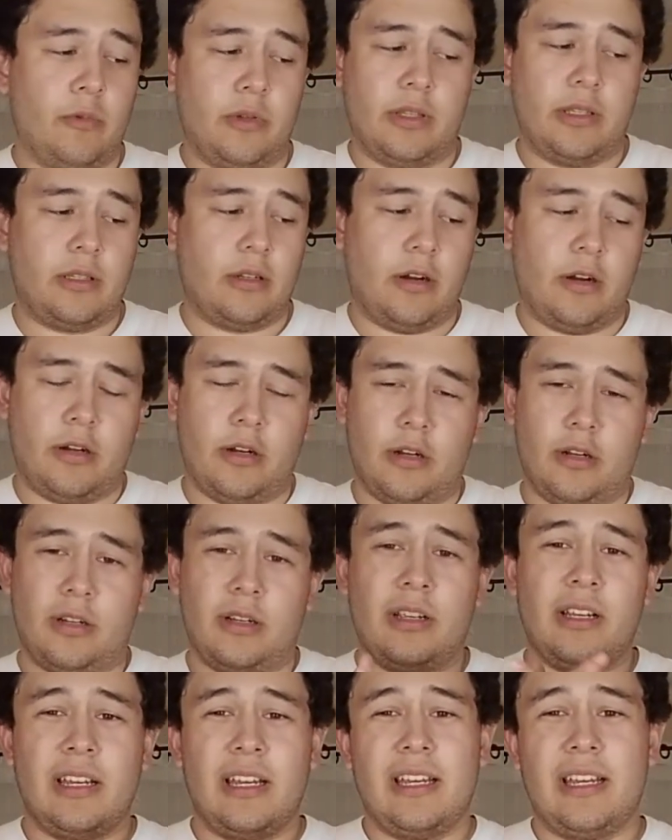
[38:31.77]
Starter.
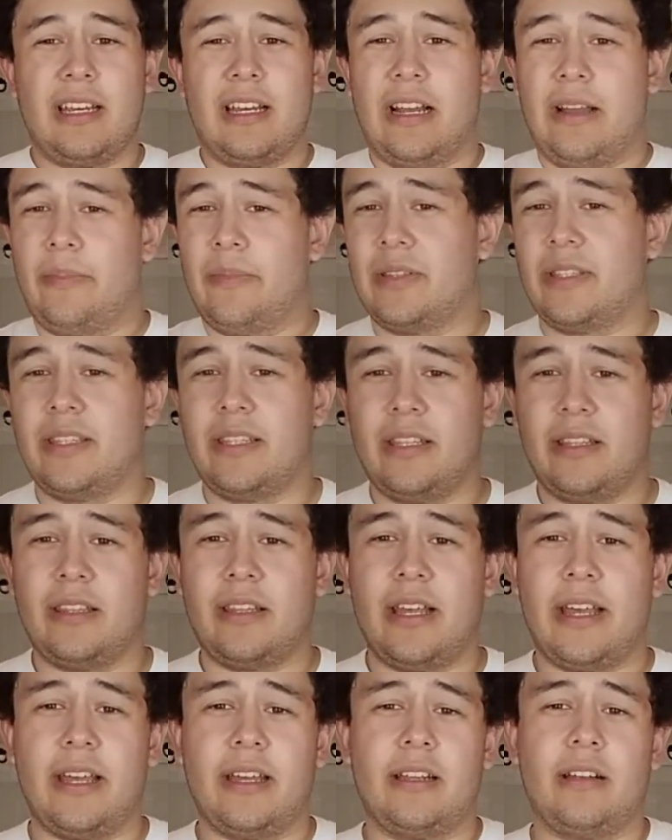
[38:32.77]
I've been seeing
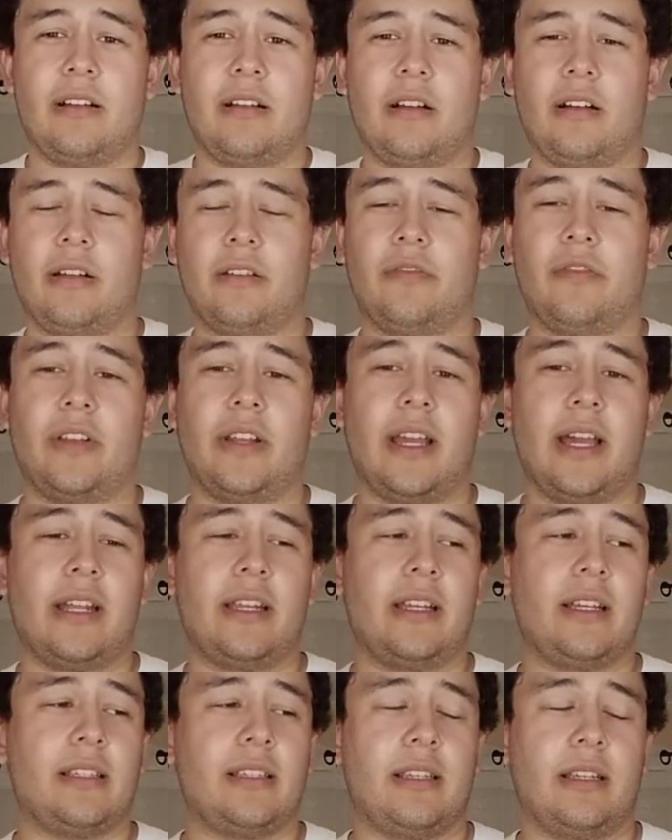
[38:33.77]
that on
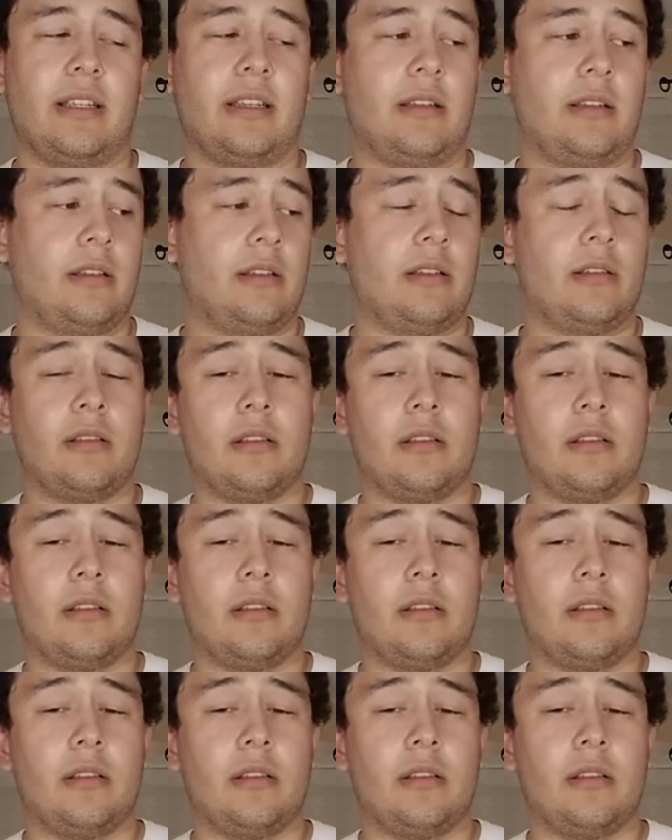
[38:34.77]
Fanatics, and